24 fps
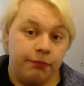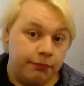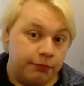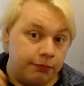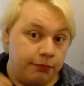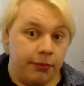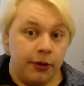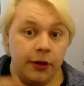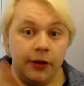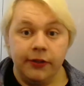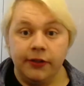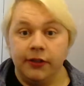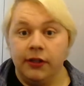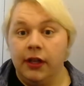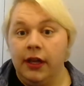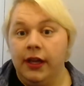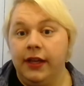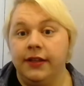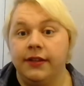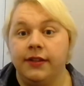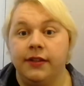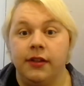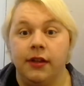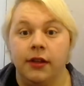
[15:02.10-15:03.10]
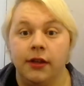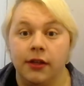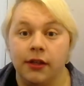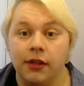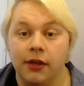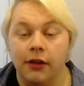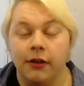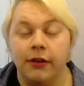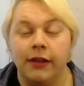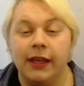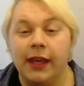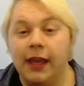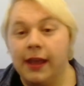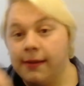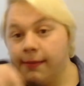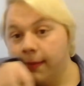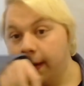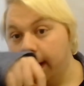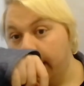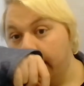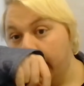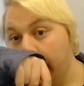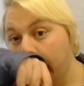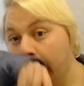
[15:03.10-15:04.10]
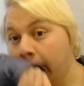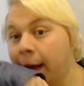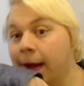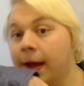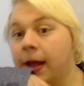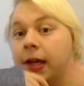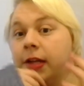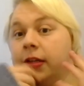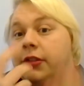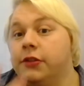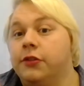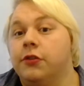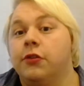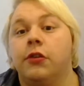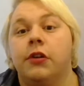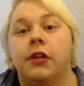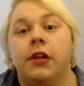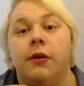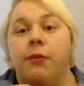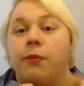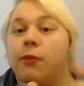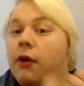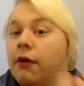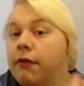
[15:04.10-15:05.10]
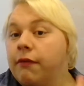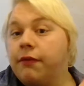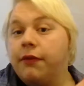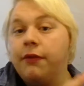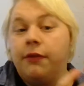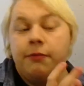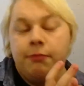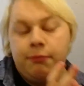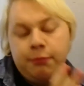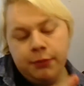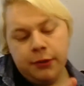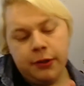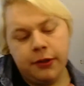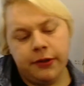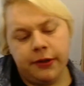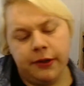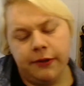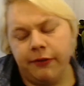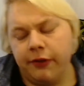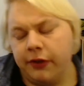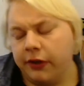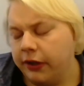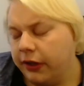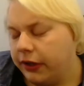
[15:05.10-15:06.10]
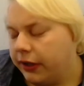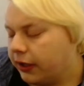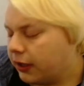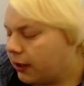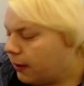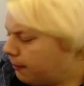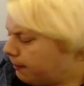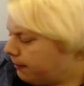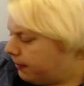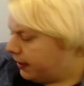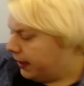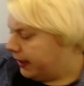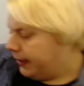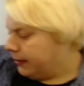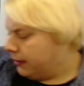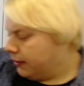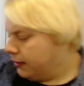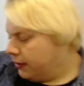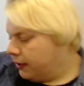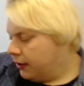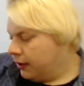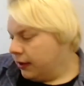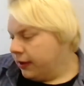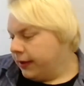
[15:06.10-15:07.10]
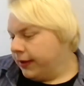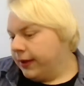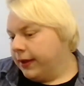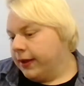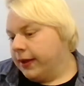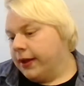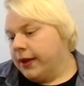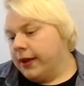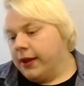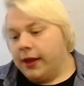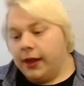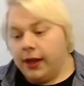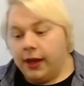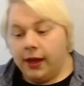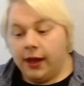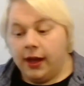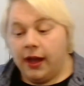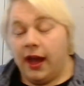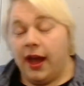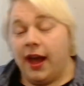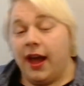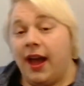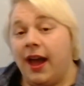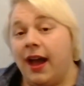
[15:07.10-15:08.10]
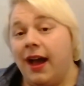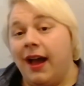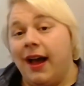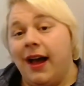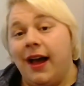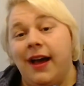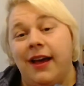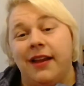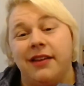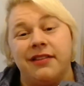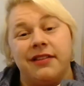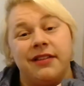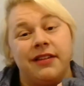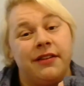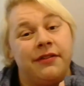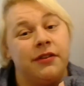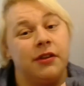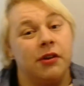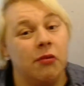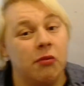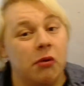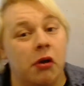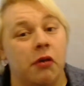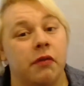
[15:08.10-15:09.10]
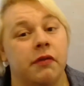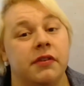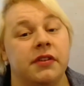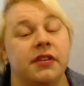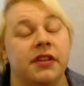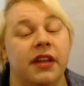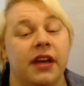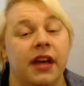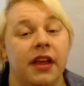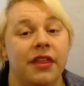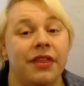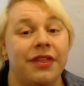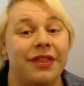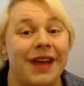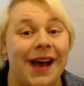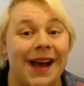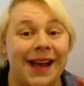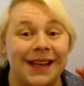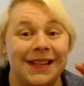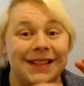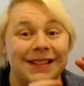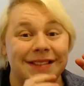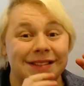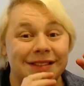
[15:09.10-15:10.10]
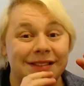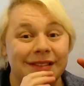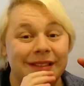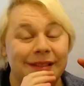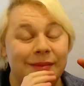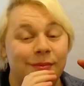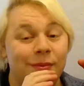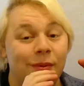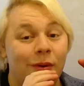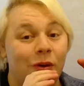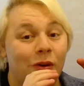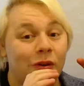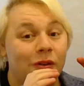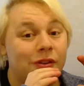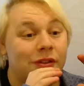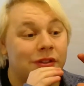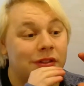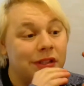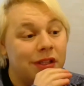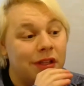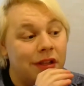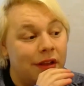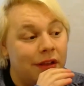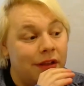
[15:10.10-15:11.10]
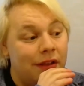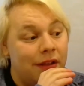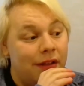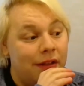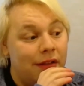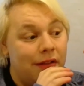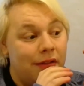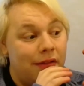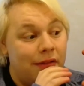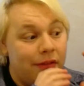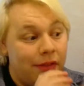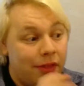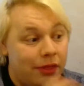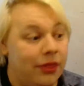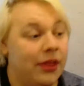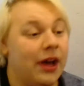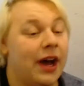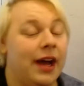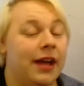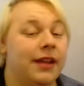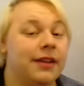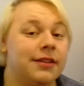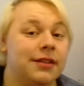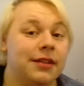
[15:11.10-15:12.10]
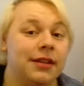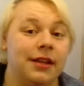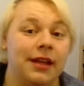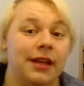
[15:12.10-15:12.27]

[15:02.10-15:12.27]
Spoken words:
personalised, gaming, just talking, and one for specifically the company. And if you go over to that, that is actually what that